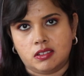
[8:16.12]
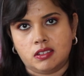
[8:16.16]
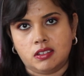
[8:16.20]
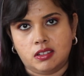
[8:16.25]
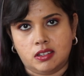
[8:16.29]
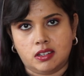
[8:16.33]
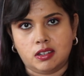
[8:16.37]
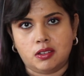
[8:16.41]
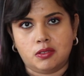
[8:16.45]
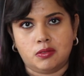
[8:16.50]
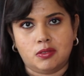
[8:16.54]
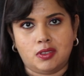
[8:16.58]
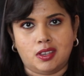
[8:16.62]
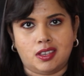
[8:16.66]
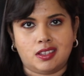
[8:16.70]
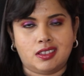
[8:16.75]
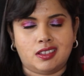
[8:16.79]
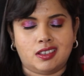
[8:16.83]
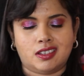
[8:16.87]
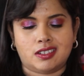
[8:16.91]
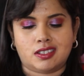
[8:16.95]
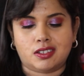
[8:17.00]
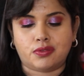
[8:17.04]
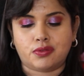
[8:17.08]
you know, the,
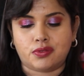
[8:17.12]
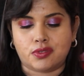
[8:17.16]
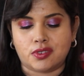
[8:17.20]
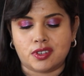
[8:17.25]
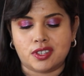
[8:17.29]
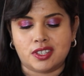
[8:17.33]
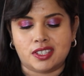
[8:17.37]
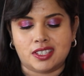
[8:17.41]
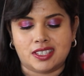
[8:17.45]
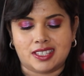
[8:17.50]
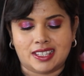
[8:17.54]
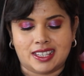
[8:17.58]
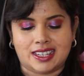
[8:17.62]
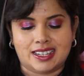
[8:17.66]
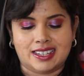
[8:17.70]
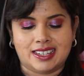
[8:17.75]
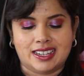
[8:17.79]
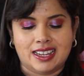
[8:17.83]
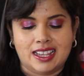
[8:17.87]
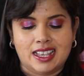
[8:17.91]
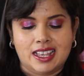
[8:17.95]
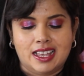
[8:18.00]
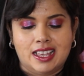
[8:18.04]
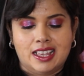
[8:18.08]
the difference in
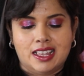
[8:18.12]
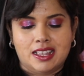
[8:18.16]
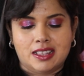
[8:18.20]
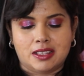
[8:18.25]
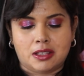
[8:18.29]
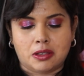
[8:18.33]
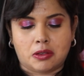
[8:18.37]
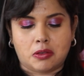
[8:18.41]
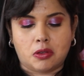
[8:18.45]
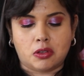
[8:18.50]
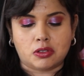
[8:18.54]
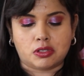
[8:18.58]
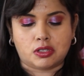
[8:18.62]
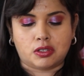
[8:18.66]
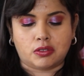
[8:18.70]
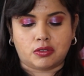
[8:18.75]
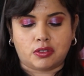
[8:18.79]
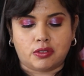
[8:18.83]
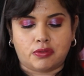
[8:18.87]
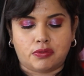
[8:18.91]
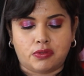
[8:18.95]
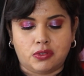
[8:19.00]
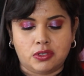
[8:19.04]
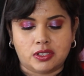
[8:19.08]
the cost of
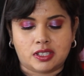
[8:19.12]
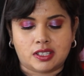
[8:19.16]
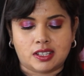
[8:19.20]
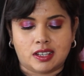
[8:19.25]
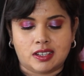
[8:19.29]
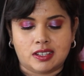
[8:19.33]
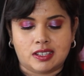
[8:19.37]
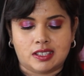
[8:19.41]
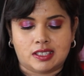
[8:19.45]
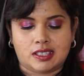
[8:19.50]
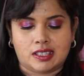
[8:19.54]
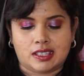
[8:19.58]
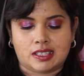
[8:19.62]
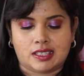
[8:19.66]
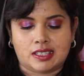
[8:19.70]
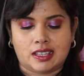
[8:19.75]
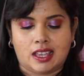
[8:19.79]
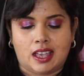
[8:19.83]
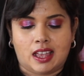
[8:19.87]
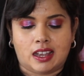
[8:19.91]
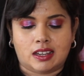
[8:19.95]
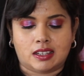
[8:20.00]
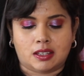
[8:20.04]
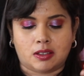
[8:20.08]
the full sizes
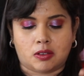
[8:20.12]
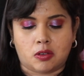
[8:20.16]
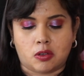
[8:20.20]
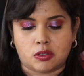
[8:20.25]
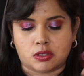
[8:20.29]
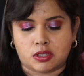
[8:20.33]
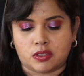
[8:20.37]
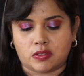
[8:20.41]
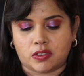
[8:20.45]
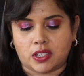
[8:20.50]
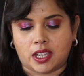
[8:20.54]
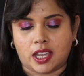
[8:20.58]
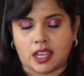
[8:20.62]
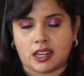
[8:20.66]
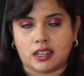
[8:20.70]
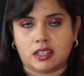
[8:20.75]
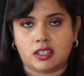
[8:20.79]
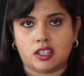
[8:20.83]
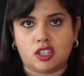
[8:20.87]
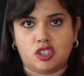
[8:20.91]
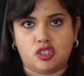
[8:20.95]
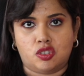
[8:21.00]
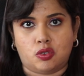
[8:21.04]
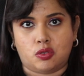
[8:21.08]
and the cost of the
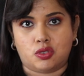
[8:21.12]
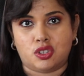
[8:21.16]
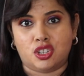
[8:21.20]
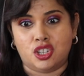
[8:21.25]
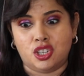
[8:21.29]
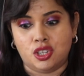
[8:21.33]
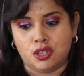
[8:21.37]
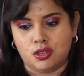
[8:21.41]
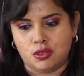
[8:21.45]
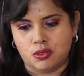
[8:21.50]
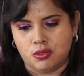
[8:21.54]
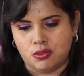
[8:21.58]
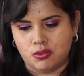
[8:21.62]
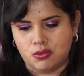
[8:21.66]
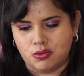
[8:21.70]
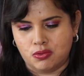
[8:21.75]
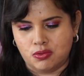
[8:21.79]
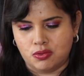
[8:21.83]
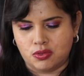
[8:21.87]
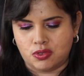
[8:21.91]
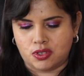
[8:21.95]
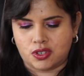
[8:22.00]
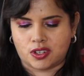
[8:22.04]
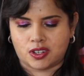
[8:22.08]
calendar is not
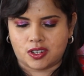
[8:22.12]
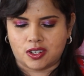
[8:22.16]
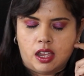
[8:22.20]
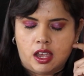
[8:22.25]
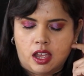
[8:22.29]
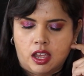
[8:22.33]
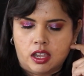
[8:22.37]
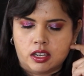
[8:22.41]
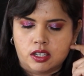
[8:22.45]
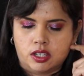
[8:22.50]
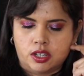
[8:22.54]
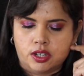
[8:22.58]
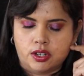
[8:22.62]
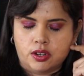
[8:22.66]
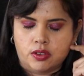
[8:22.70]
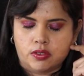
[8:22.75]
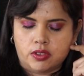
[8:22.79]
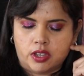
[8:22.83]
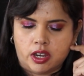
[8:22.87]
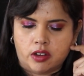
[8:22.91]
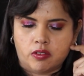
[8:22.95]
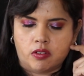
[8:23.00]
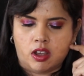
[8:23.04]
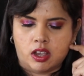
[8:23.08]
huge. And, you know,
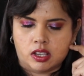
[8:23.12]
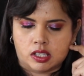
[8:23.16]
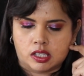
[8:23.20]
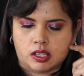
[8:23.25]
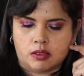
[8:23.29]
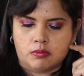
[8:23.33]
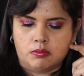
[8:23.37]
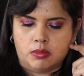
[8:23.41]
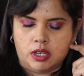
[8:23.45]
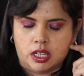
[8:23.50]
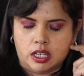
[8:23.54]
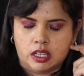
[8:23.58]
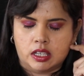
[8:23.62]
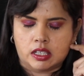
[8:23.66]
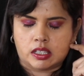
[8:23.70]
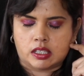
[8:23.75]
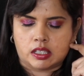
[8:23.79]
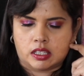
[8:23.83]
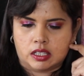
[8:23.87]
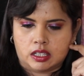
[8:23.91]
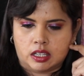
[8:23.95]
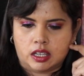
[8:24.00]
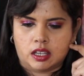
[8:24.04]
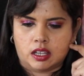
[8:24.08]
there are some minis
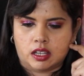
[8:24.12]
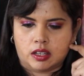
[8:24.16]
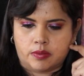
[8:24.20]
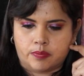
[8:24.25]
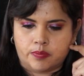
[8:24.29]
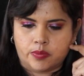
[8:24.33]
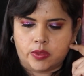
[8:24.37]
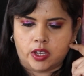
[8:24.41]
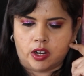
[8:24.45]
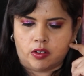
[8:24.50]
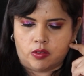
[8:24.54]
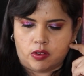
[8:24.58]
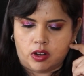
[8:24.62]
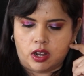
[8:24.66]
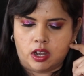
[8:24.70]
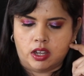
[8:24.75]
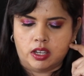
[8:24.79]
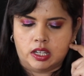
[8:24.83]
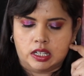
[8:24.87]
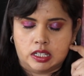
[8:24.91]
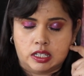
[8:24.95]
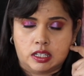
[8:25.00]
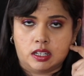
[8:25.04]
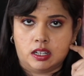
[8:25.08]
in here. There are
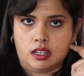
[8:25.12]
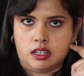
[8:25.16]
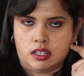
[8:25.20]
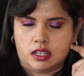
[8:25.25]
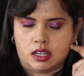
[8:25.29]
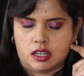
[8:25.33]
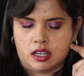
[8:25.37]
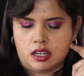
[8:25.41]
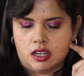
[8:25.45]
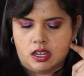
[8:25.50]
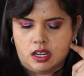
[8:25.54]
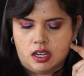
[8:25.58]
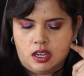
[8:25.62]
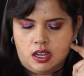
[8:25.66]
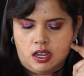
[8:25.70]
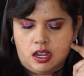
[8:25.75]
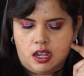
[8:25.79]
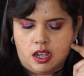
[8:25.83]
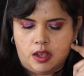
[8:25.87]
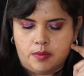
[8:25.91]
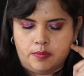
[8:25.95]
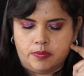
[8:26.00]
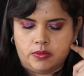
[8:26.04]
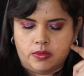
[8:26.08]
indeed.
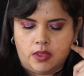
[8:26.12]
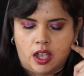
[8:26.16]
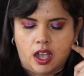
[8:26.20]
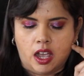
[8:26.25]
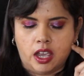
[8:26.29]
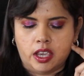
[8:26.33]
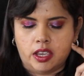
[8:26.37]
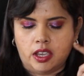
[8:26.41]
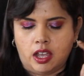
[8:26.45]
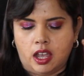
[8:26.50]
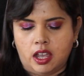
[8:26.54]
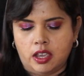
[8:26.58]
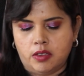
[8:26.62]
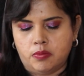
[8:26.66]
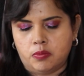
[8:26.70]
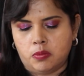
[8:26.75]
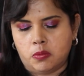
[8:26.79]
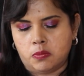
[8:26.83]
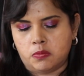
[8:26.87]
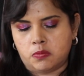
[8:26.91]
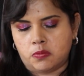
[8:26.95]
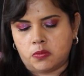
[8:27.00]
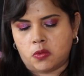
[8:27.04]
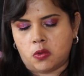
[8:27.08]
Um, I, I
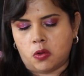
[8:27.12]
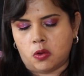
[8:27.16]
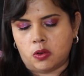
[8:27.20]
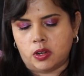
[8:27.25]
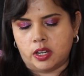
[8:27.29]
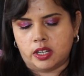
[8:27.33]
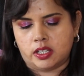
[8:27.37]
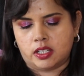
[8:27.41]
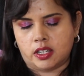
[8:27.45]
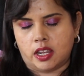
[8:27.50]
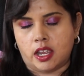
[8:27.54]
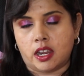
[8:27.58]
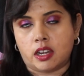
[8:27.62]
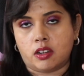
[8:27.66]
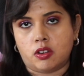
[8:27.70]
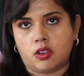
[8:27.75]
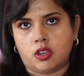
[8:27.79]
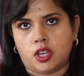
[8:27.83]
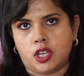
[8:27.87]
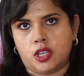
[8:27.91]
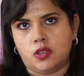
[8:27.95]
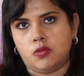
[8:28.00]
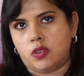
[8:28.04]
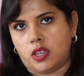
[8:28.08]
call it an
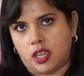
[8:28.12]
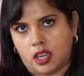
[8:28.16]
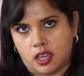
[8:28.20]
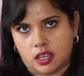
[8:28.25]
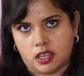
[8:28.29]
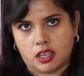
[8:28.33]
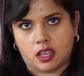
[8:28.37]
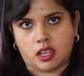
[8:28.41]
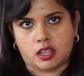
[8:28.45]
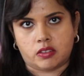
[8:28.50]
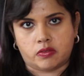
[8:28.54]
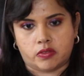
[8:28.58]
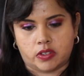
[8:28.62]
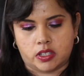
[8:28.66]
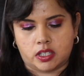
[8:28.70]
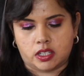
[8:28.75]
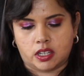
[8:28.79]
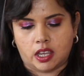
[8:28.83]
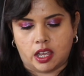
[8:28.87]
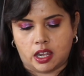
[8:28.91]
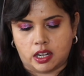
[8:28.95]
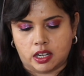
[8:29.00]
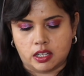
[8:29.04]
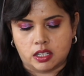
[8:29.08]
okay advent
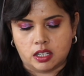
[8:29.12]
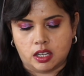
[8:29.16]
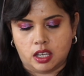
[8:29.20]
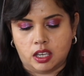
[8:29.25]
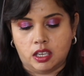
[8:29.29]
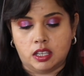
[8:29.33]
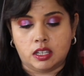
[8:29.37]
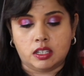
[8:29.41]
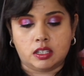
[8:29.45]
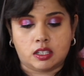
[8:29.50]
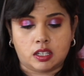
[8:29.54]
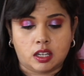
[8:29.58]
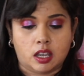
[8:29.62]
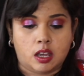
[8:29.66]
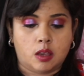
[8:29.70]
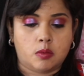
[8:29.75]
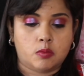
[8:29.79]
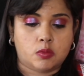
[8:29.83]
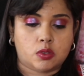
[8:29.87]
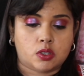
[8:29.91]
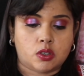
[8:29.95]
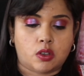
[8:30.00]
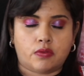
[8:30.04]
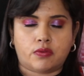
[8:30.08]
calendar in
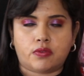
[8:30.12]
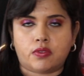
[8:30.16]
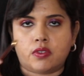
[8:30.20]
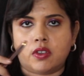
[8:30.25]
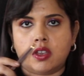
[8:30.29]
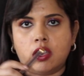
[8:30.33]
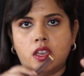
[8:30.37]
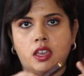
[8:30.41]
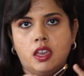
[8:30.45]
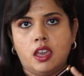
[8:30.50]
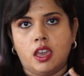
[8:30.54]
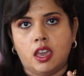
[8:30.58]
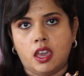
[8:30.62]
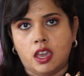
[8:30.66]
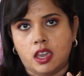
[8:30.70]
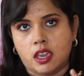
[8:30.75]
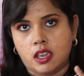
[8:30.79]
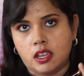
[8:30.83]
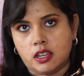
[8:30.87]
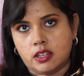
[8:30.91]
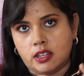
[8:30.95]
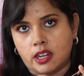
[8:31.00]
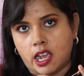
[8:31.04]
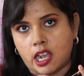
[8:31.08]
terms of
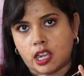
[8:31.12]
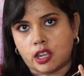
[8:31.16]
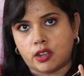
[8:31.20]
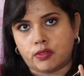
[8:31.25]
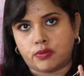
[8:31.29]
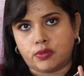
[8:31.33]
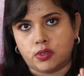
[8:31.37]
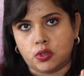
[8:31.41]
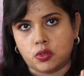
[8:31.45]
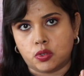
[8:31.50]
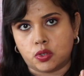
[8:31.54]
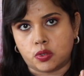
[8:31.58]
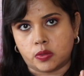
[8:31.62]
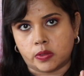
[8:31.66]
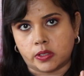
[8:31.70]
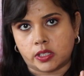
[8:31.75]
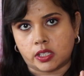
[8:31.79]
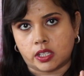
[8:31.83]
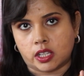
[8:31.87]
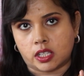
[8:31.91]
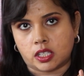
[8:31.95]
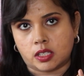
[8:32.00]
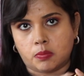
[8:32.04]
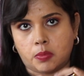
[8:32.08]
a lack of usual
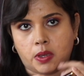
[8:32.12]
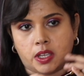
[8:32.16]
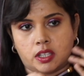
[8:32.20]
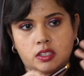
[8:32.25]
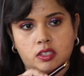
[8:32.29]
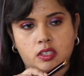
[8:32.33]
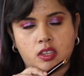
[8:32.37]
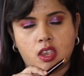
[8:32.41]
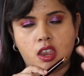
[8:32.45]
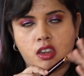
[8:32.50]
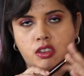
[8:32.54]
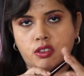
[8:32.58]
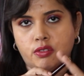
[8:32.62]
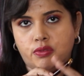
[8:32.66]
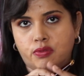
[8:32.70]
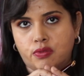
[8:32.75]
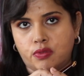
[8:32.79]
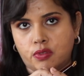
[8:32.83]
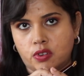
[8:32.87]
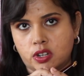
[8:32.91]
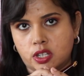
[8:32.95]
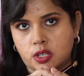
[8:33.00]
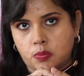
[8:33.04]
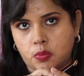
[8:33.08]
suspects, a
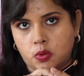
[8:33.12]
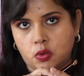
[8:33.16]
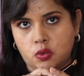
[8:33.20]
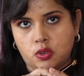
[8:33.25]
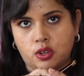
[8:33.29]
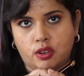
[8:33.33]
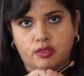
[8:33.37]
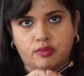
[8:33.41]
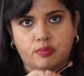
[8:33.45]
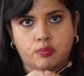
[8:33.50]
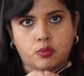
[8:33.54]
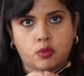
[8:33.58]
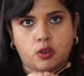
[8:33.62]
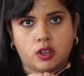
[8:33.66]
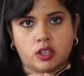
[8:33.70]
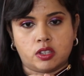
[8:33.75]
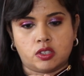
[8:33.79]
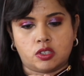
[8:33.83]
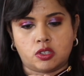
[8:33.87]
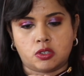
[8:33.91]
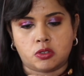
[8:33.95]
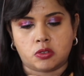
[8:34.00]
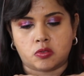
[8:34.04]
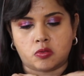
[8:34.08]
different pool of
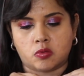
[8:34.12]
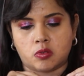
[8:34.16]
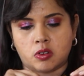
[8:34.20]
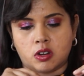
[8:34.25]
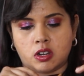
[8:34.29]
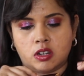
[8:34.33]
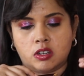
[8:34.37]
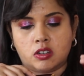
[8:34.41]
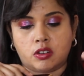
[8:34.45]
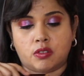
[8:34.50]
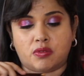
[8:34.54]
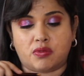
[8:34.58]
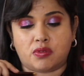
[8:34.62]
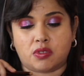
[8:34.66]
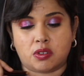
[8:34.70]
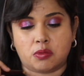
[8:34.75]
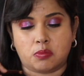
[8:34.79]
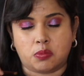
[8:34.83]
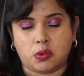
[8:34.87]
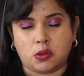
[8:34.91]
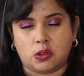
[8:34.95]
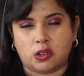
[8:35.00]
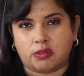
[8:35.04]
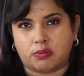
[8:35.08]
brands to try,
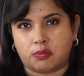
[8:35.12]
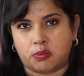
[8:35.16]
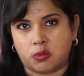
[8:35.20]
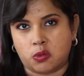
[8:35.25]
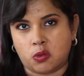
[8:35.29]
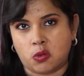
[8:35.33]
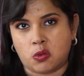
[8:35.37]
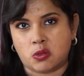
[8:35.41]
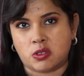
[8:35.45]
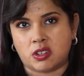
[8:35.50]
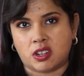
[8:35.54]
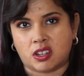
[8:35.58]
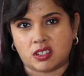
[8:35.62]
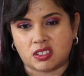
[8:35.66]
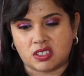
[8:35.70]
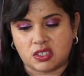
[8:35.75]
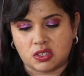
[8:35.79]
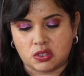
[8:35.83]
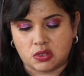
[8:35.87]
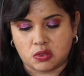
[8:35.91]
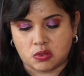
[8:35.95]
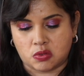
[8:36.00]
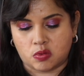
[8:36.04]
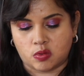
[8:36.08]
different pool of products
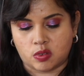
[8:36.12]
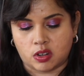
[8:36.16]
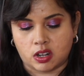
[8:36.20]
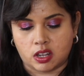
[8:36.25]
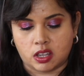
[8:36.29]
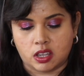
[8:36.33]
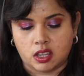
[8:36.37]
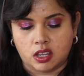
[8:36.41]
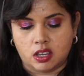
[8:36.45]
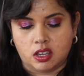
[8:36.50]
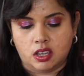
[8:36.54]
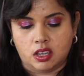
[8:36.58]
to try.